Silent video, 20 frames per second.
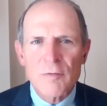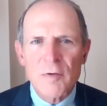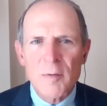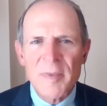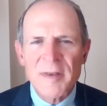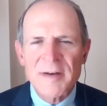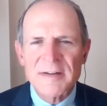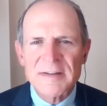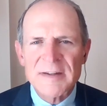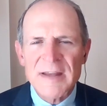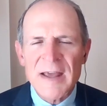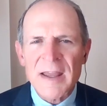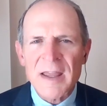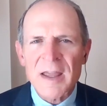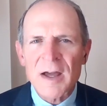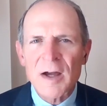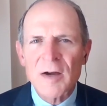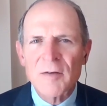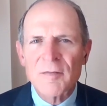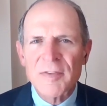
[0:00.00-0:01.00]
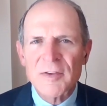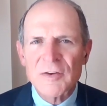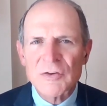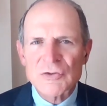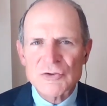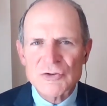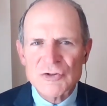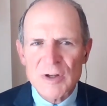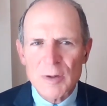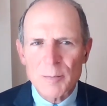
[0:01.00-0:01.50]
from the deck of the
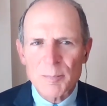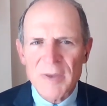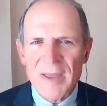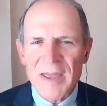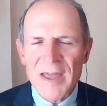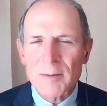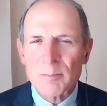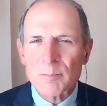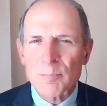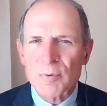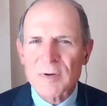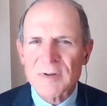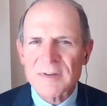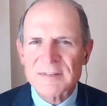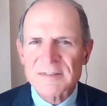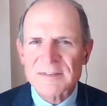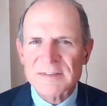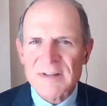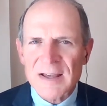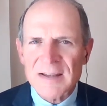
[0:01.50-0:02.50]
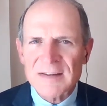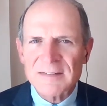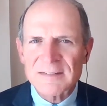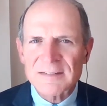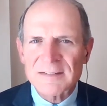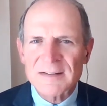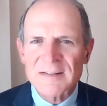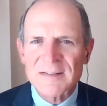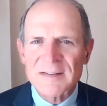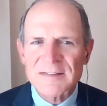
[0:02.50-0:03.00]
ship at
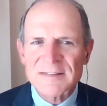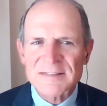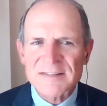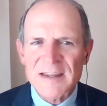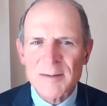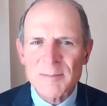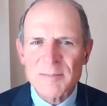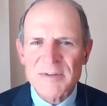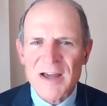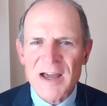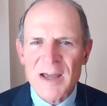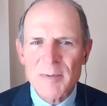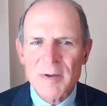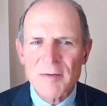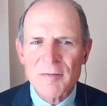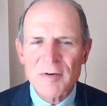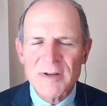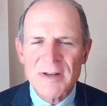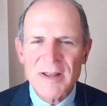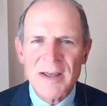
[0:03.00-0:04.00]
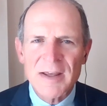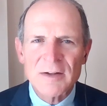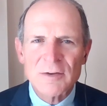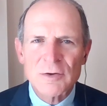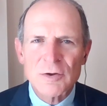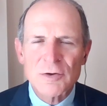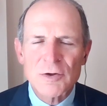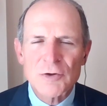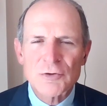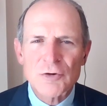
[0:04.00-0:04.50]
precisely the same time every day
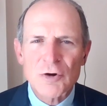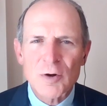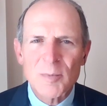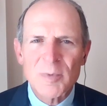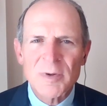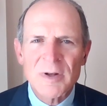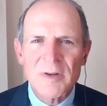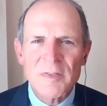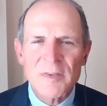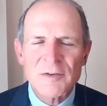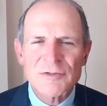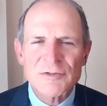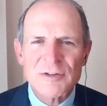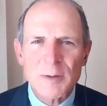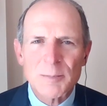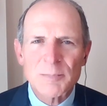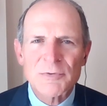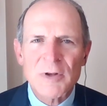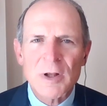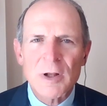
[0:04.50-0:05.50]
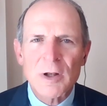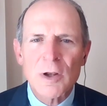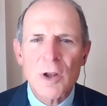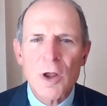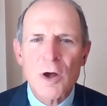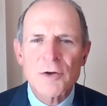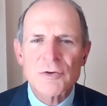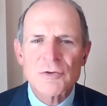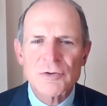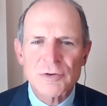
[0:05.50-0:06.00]
to determine the ship's
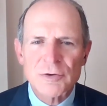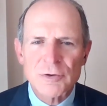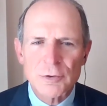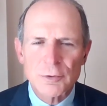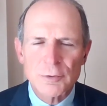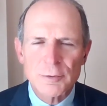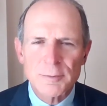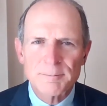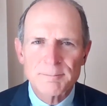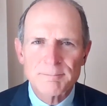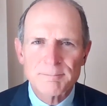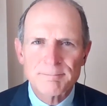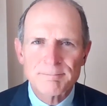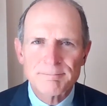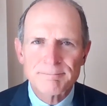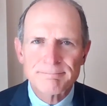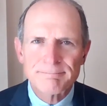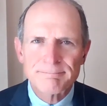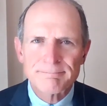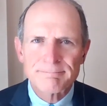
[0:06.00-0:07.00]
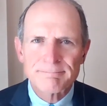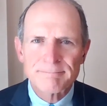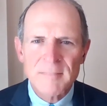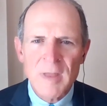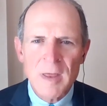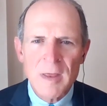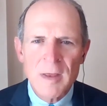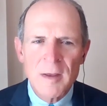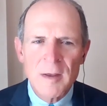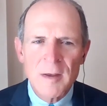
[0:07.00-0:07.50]
longitude.
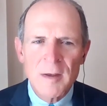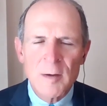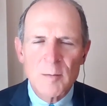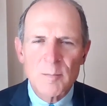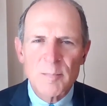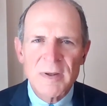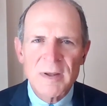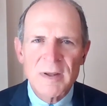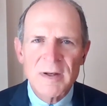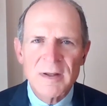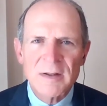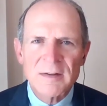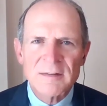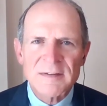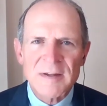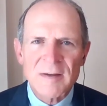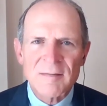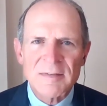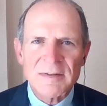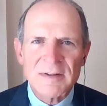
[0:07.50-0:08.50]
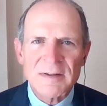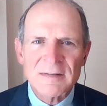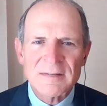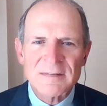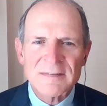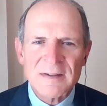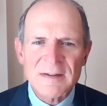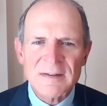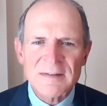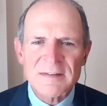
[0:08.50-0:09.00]
Beginning in
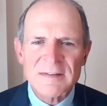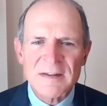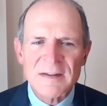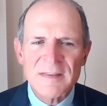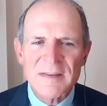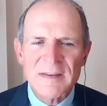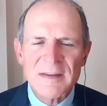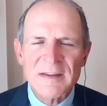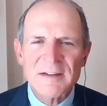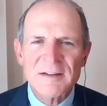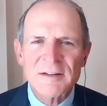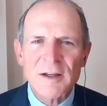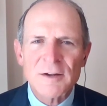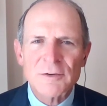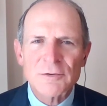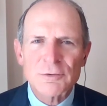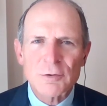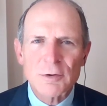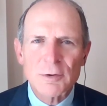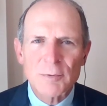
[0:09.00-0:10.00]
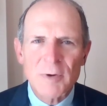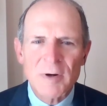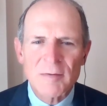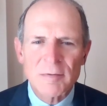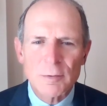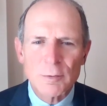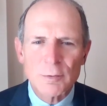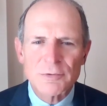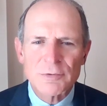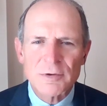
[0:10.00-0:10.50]
1760, the Industrial
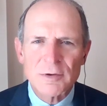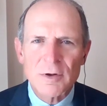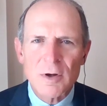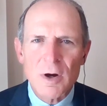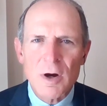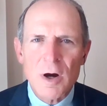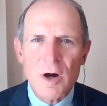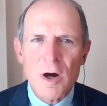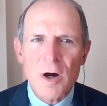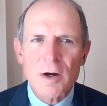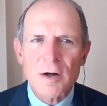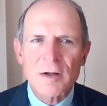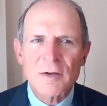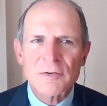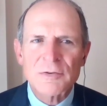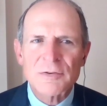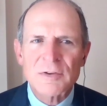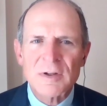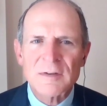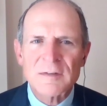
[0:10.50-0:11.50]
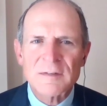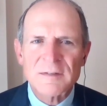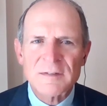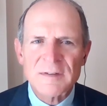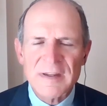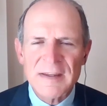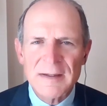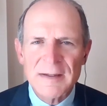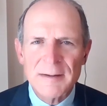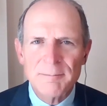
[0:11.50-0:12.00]
Revolution harnessed
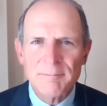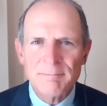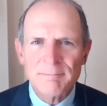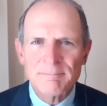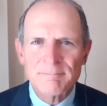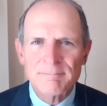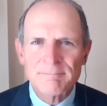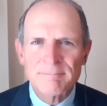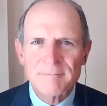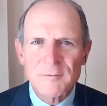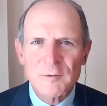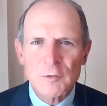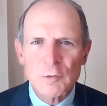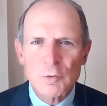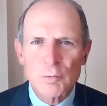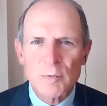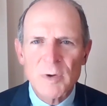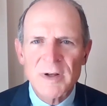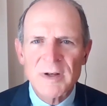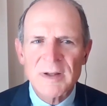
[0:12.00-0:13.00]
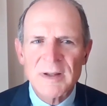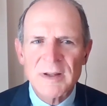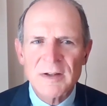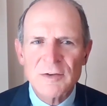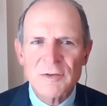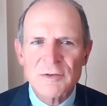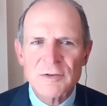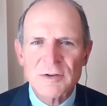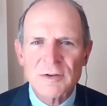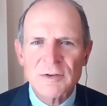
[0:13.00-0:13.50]
steam to run
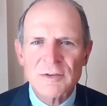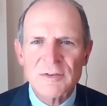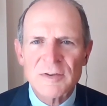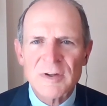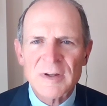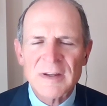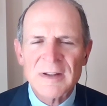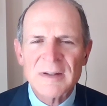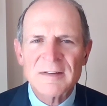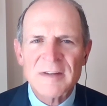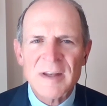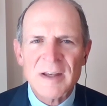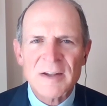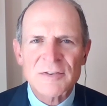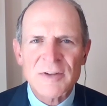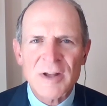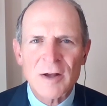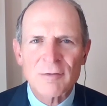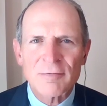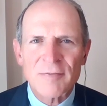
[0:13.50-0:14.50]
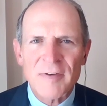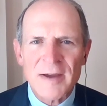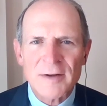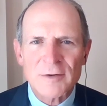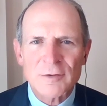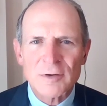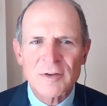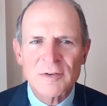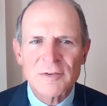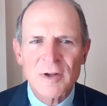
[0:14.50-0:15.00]
engines in textile
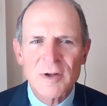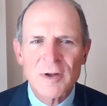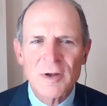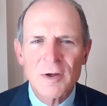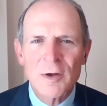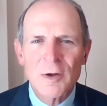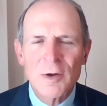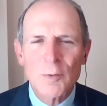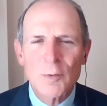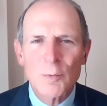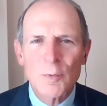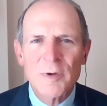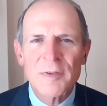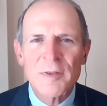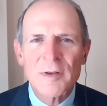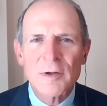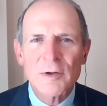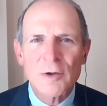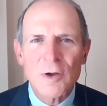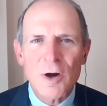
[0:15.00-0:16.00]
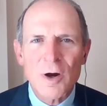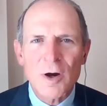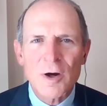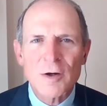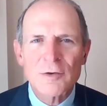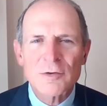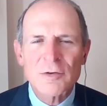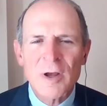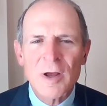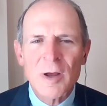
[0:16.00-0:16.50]
factories with
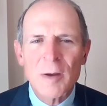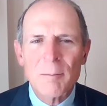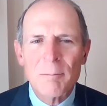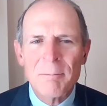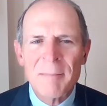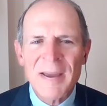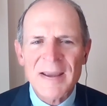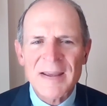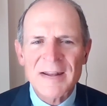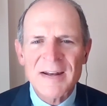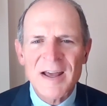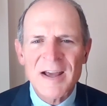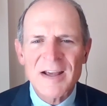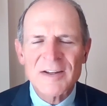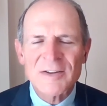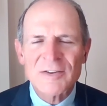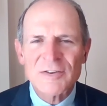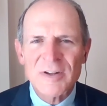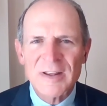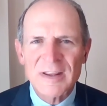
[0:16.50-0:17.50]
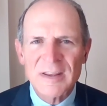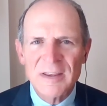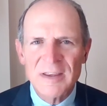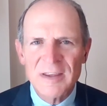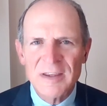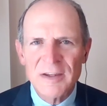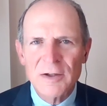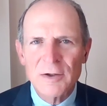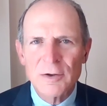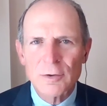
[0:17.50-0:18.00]
large mechanized
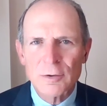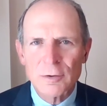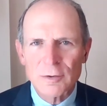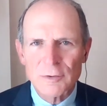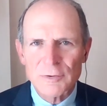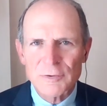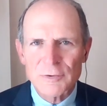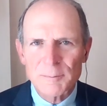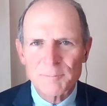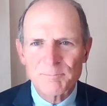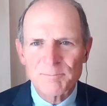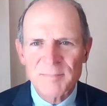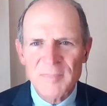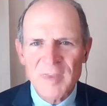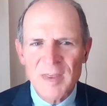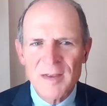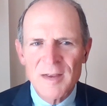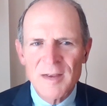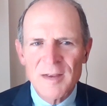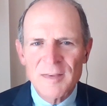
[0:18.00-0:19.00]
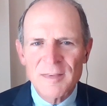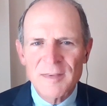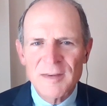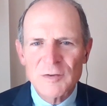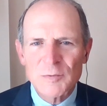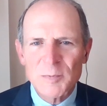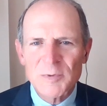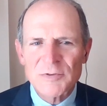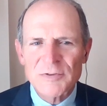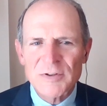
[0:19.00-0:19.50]
gears.
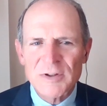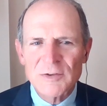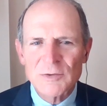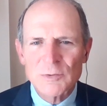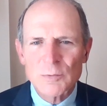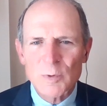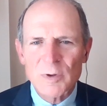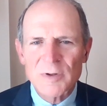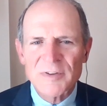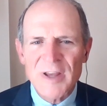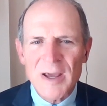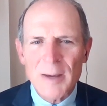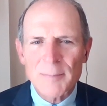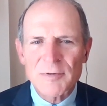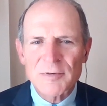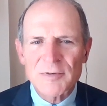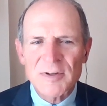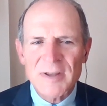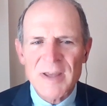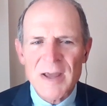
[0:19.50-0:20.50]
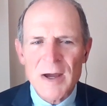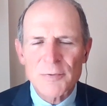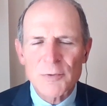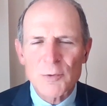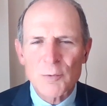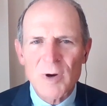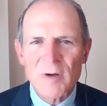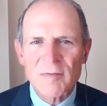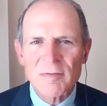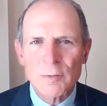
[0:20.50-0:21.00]
These machines were adapted to count
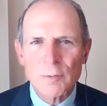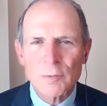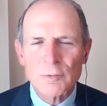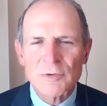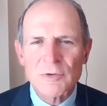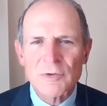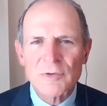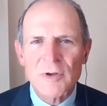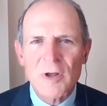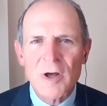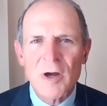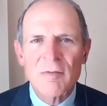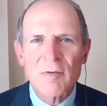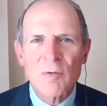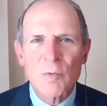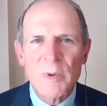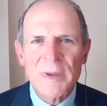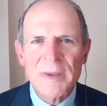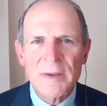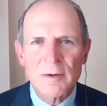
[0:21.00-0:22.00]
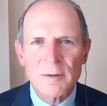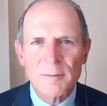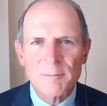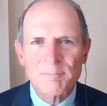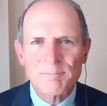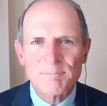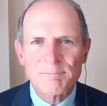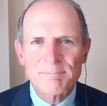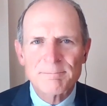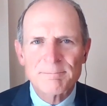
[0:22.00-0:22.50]
the revolutions of a
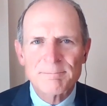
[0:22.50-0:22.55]
wheel.